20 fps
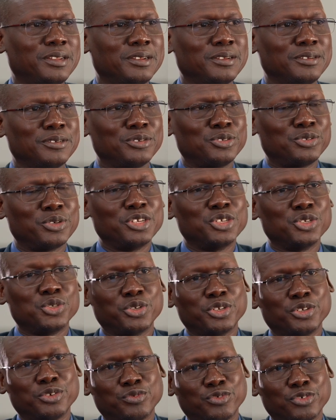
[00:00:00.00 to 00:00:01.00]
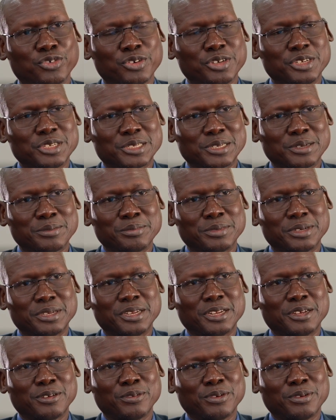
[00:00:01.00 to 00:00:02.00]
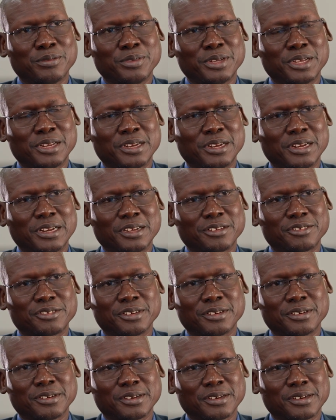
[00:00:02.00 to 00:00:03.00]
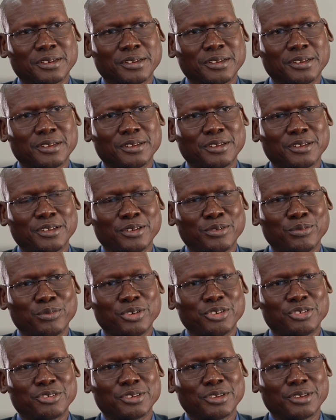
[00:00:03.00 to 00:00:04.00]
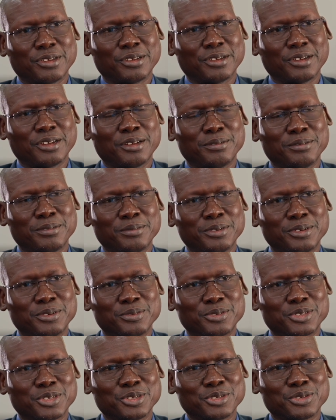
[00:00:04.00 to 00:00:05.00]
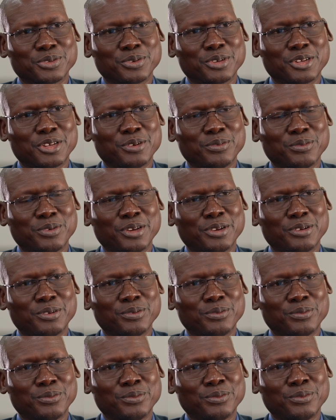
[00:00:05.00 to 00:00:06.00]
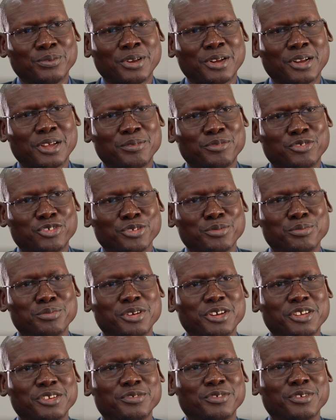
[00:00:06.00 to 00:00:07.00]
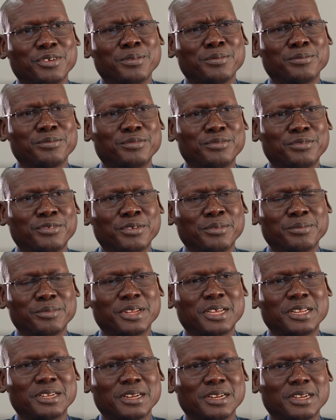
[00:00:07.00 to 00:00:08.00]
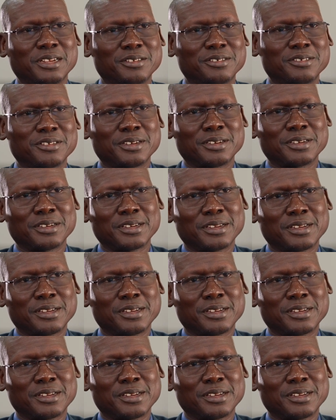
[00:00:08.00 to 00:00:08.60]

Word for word: in twenty twenty-four, December, there will be an election in which the uh, government of South Sudan will, will have to emerge from, from that election.